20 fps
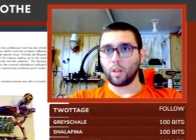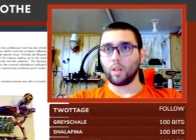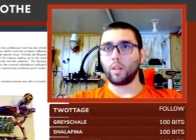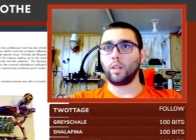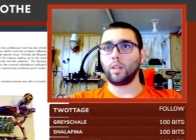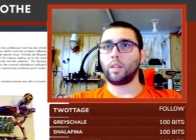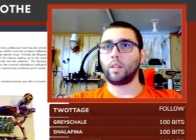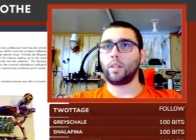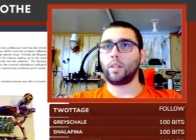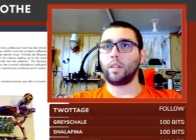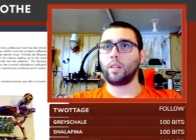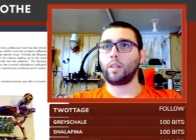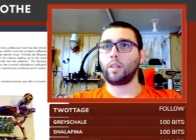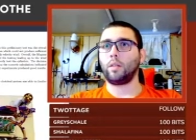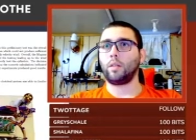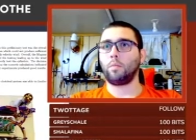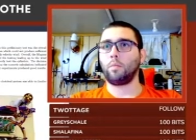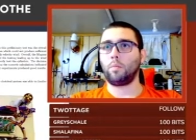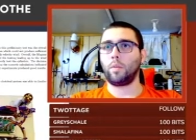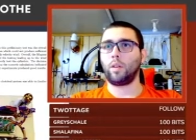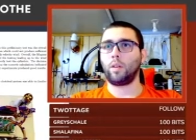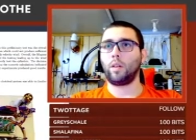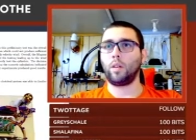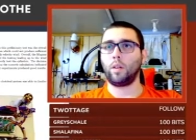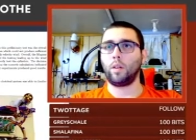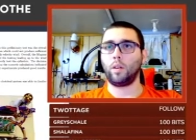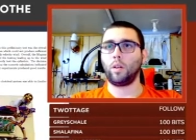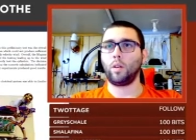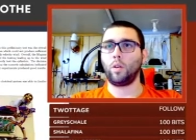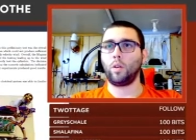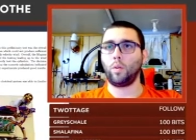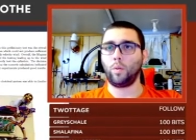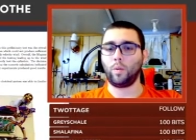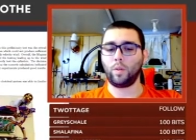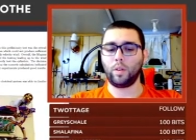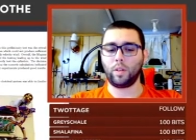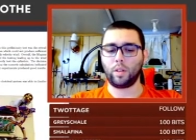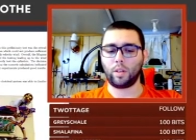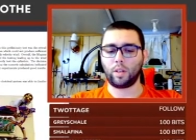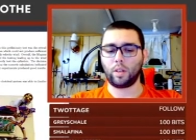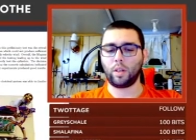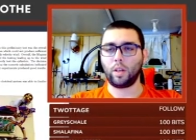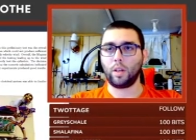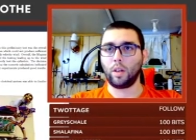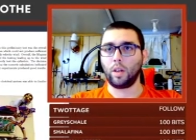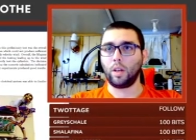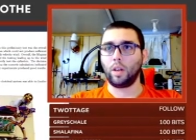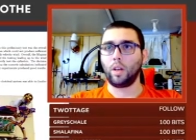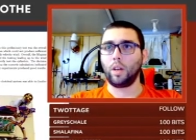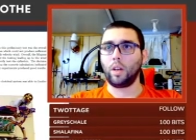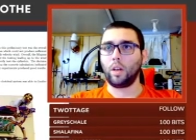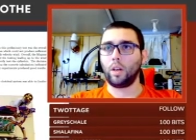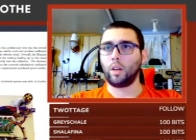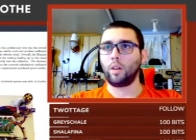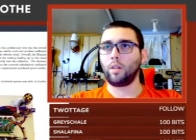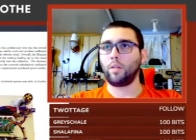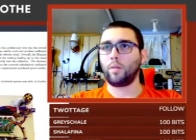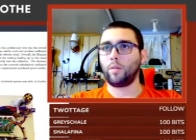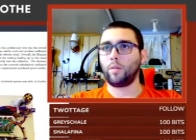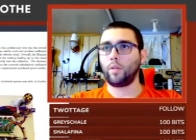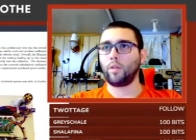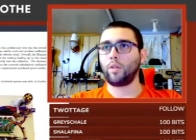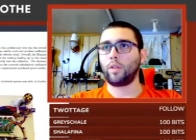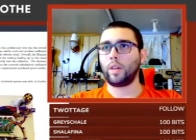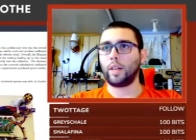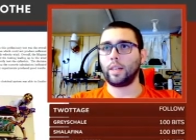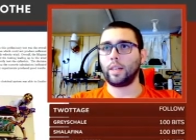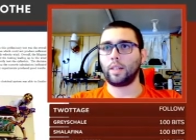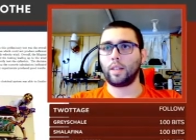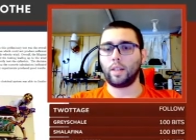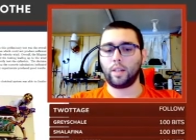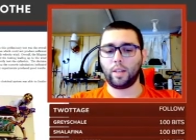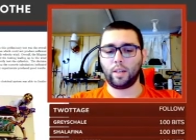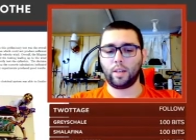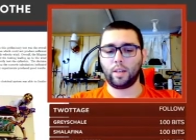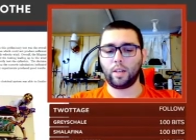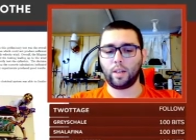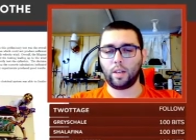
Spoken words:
the system was further tested.